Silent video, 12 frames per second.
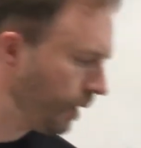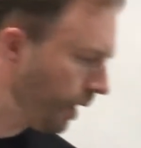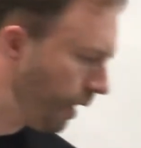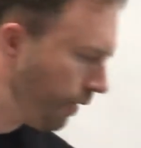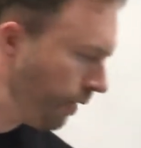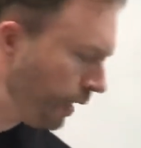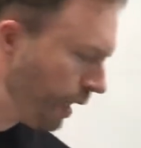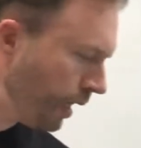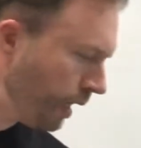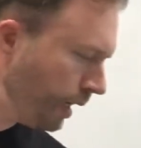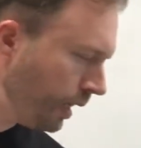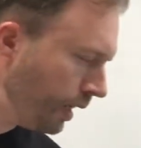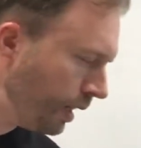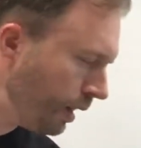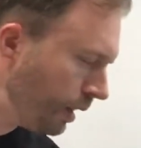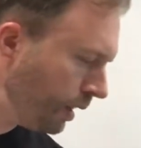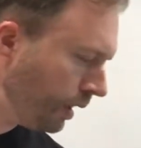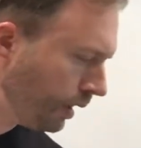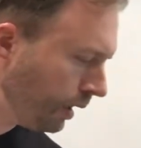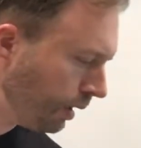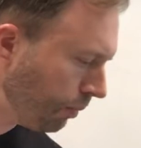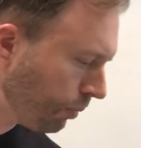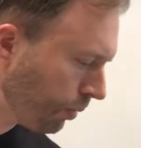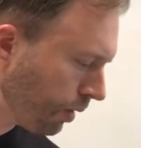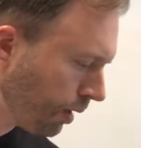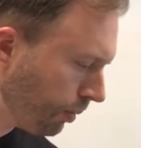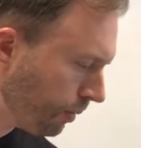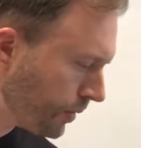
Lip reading: And then in Thinking and Problem